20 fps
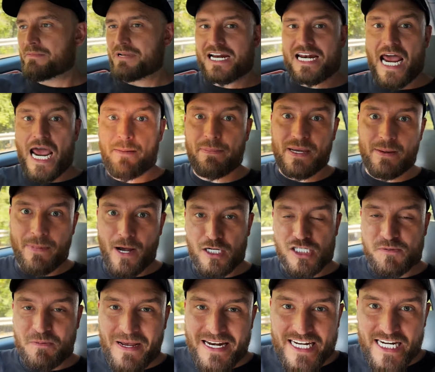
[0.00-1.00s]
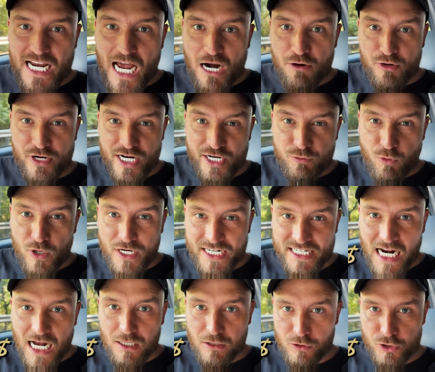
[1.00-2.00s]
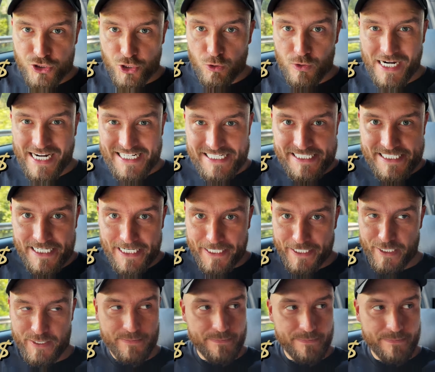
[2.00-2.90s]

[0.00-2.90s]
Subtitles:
not happy about spending $120 on AC.